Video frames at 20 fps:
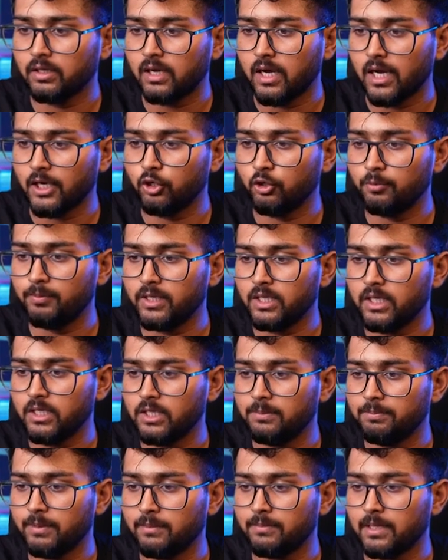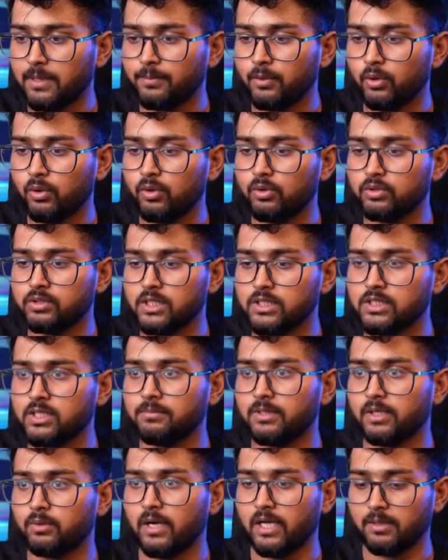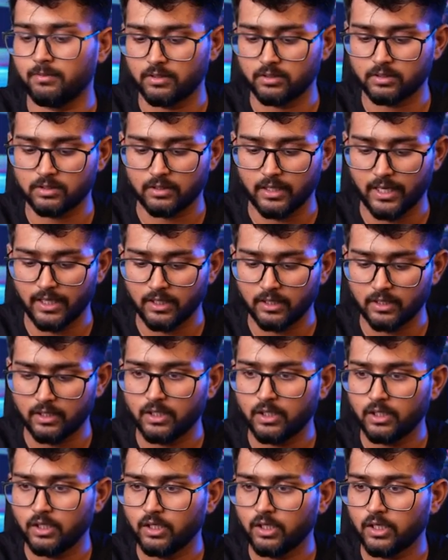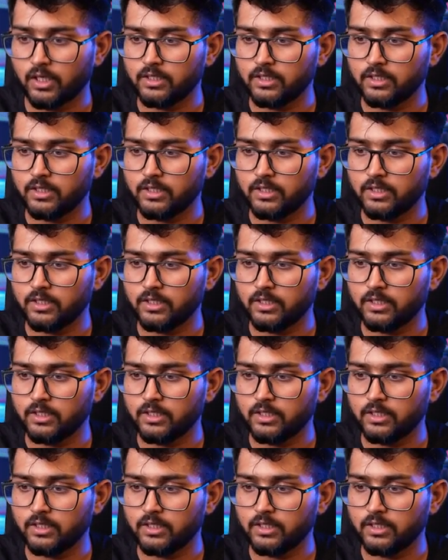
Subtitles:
Adobe Premiere Pro system requirements, right? You